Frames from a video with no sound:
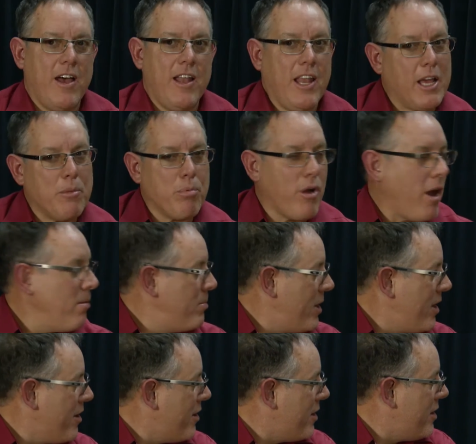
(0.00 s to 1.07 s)
like a problem
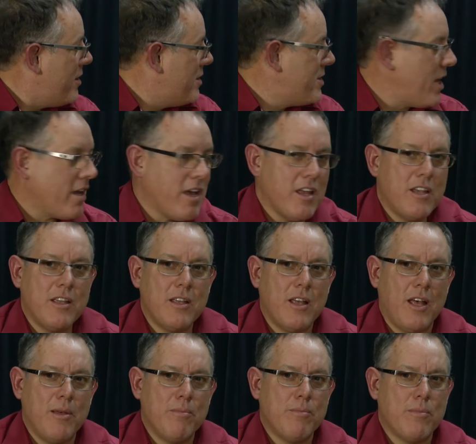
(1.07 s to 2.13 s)
area. Is that kind of
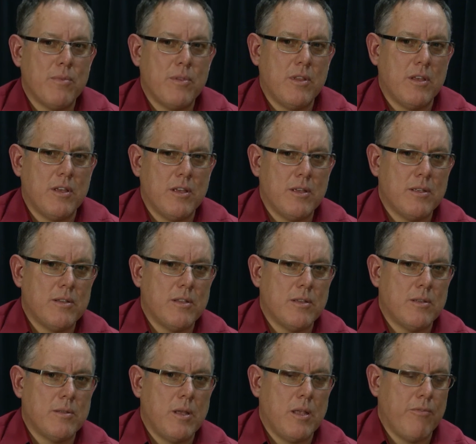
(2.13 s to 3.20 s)
um, the,
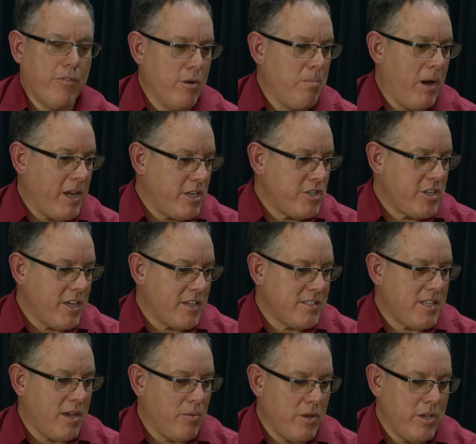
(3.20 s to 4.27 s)
the for a body check? Is
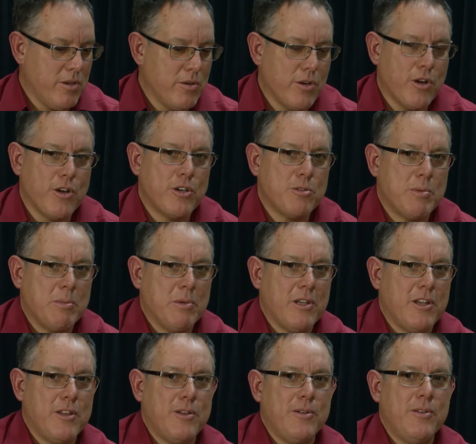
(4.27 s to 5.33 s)
that what you encourage people to
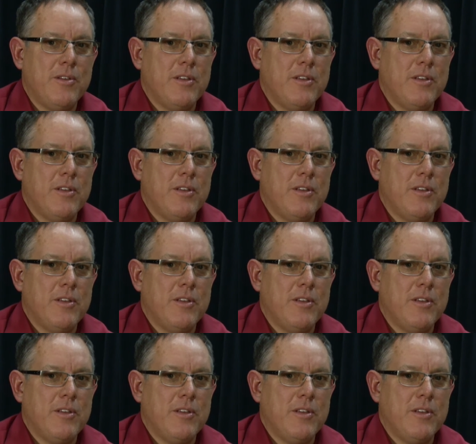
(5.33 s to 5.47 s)
do?